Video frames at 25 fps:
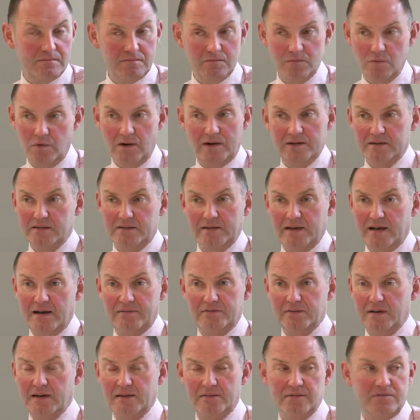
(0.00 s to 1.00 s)
Why do they have
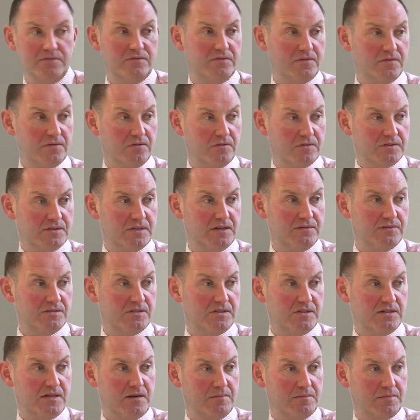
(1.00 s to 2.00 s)
to have an oil services
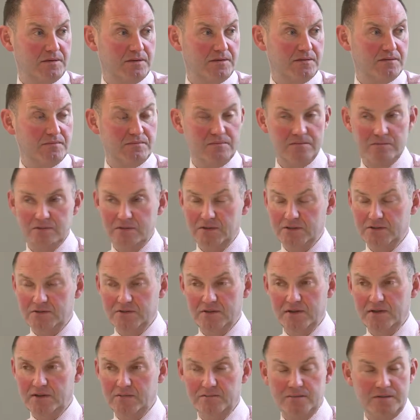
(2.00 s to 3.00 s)
company with a
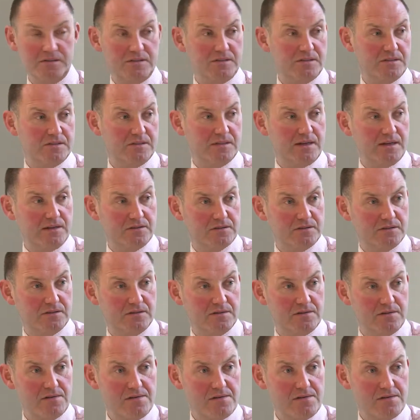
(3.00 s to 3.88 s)
drilling business attached?